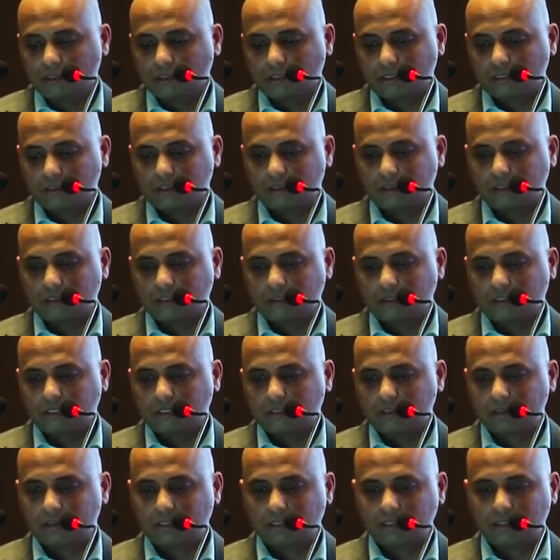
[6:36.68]
is
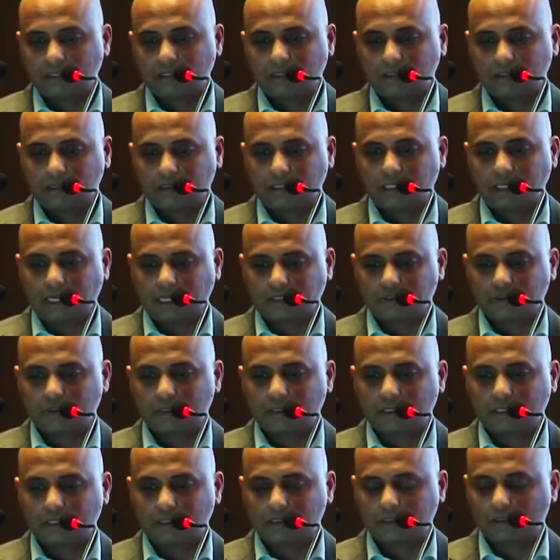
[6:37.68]
these these are the
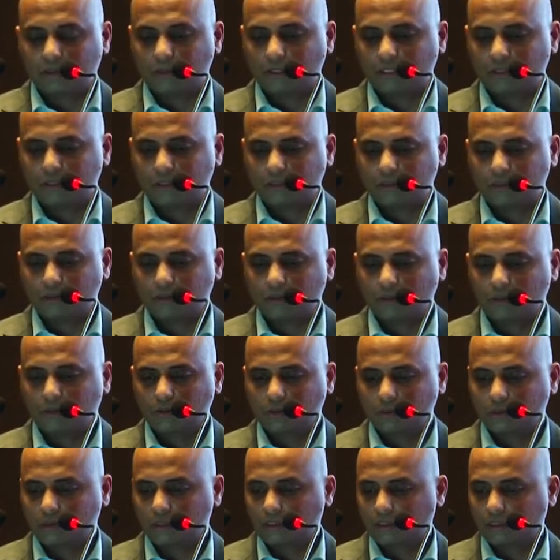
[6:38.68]
actual customers
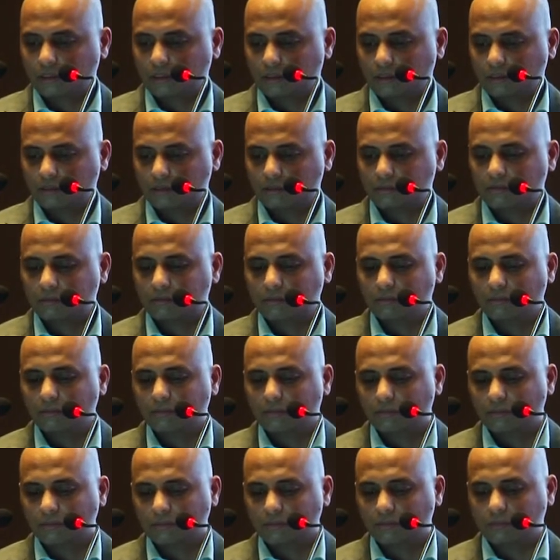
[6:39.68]
whose
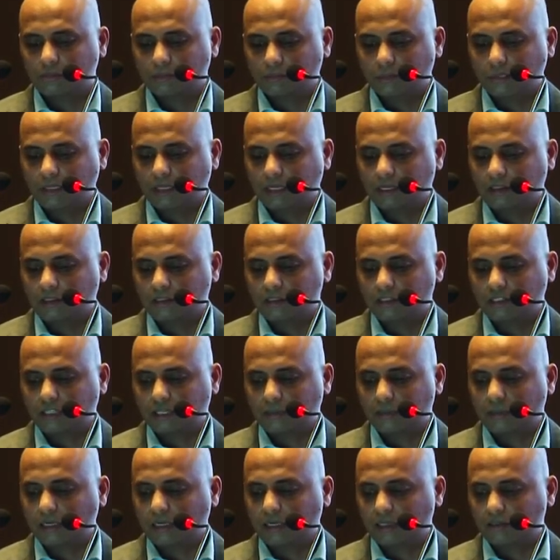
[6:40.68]

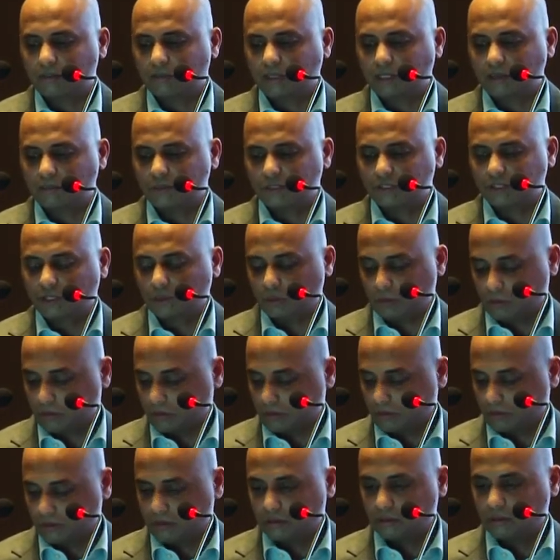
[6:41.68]
electricity bill has become zero
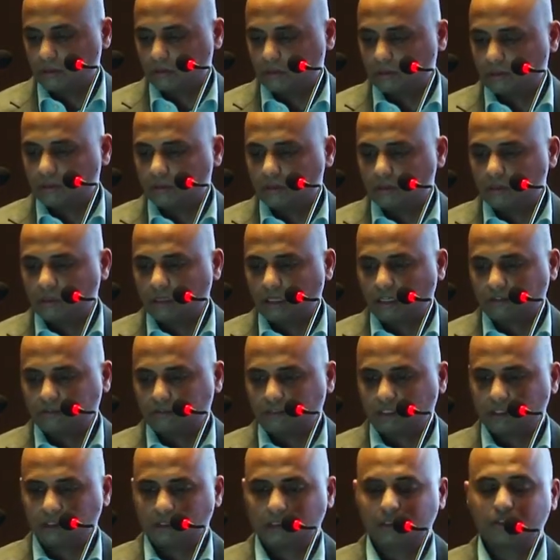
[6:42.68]

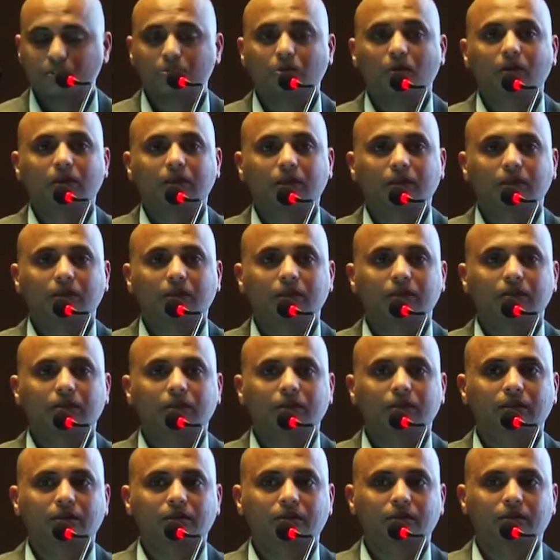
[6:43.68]
after installing
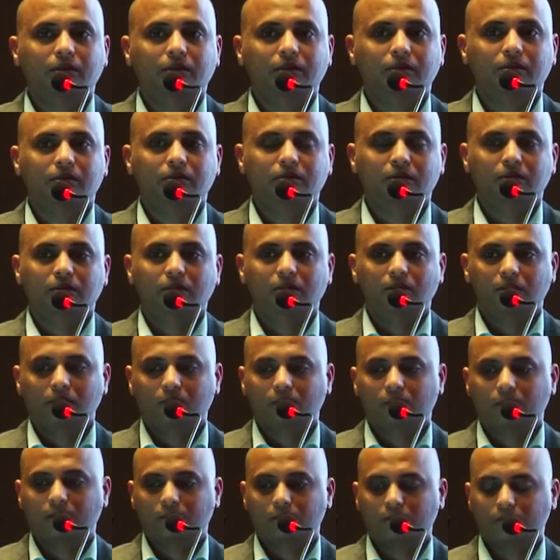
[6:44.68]
their
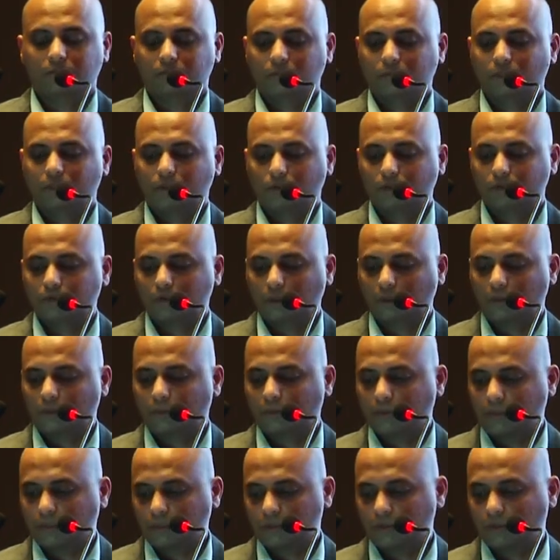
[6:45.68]

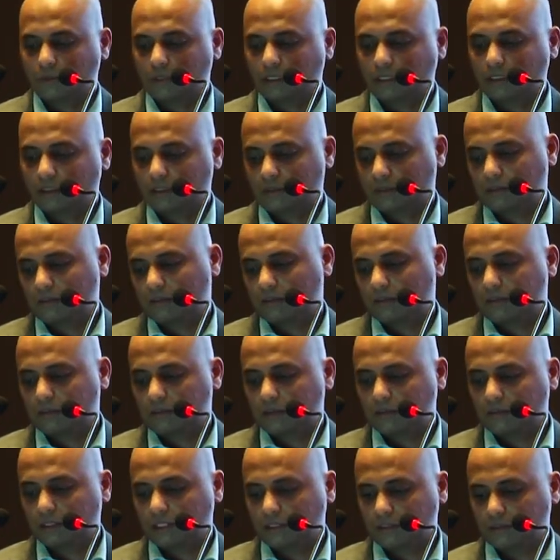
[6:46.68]
rooftop solar
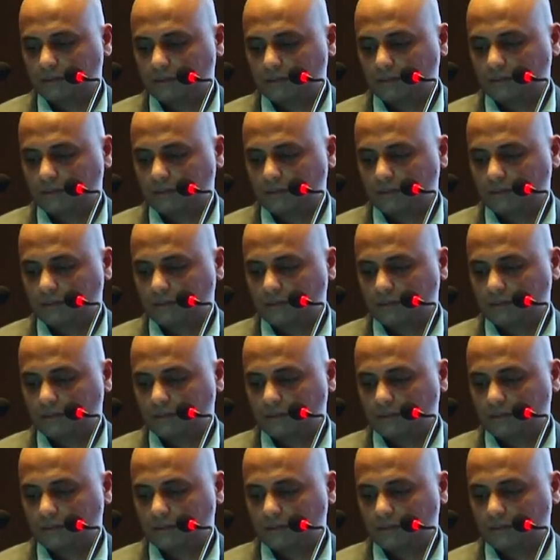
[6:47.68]
unit